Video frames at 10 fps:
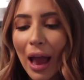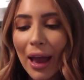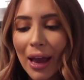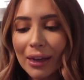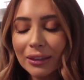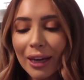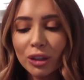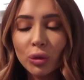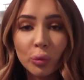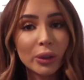And I
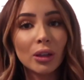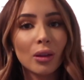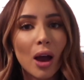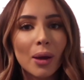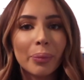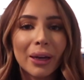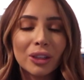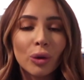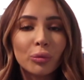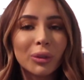do read a lot, but I
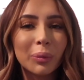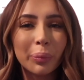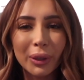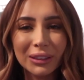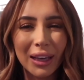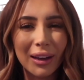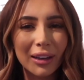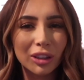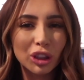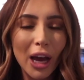don't read books that
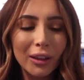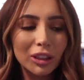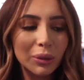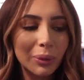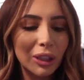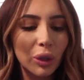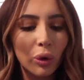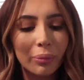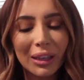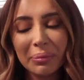kind of challenge me
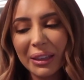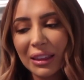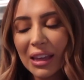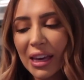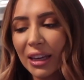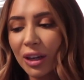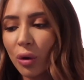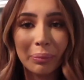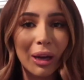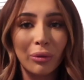or make me think.
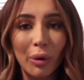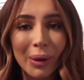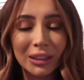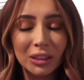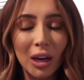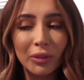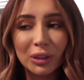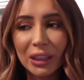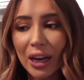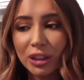Then my romance
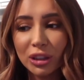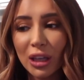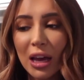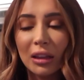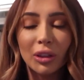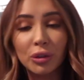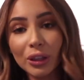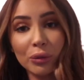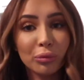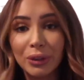novels, like I just
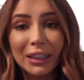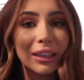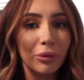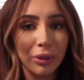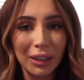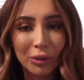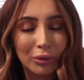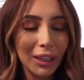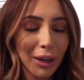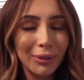literally read and read and
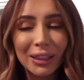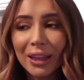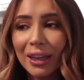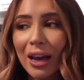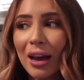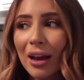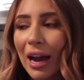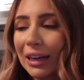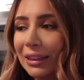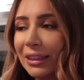read. I read like,
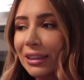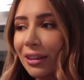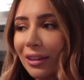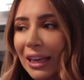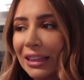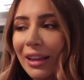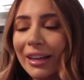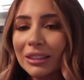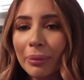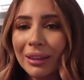I think in the like
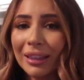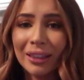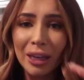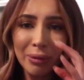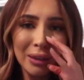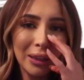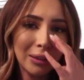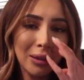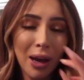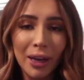last month, I think I read
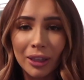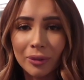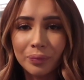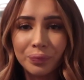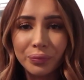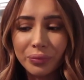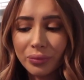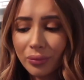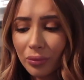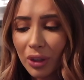the 9
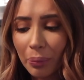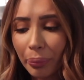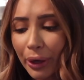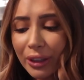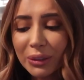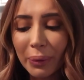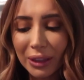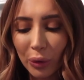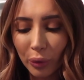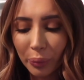books, but
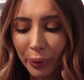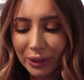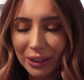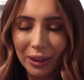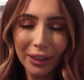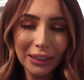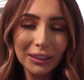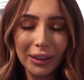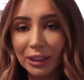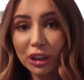they weren't books that, like I
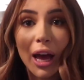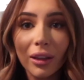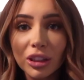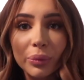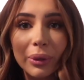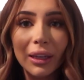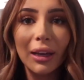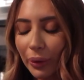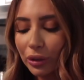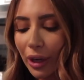said, that challenged me.
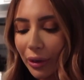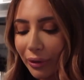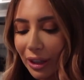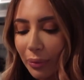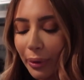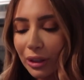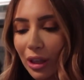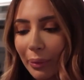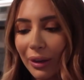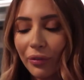So I tried reading books
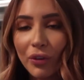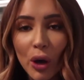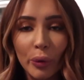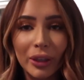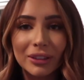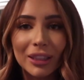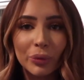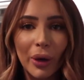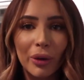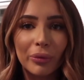on my phone because
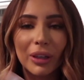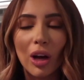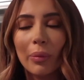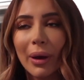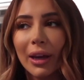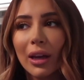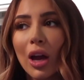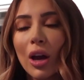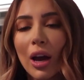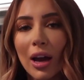that's where I read all my
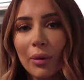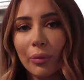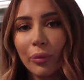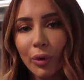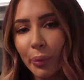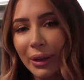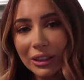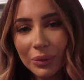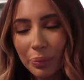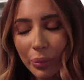
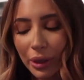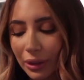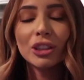romance books.